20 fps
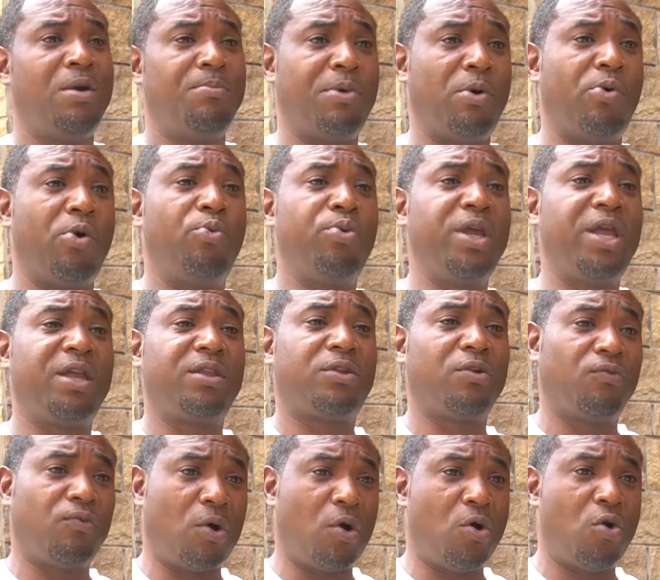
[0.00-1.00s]
But when we hit
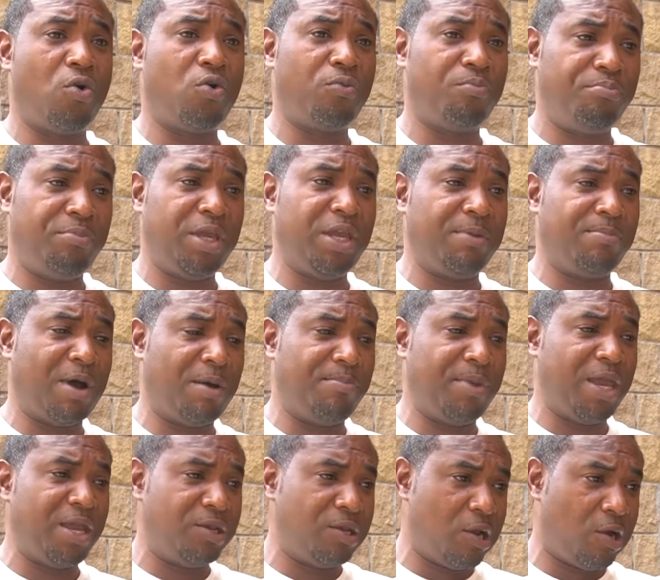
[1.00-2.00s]
the road, me and my
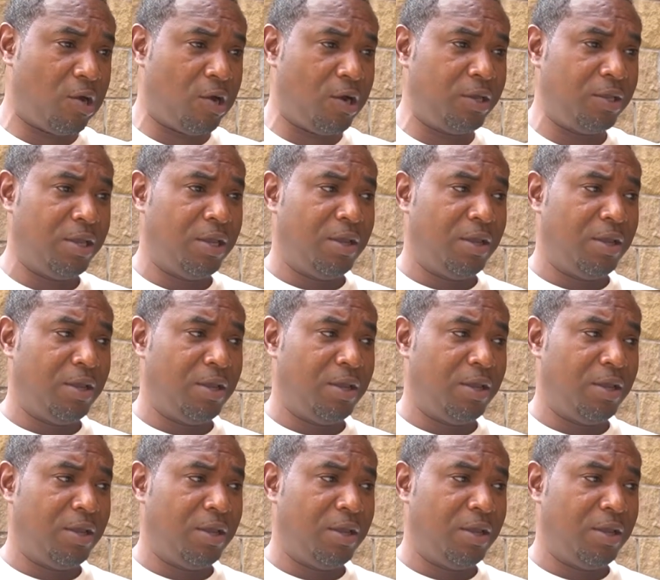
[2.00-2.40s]
man Nard,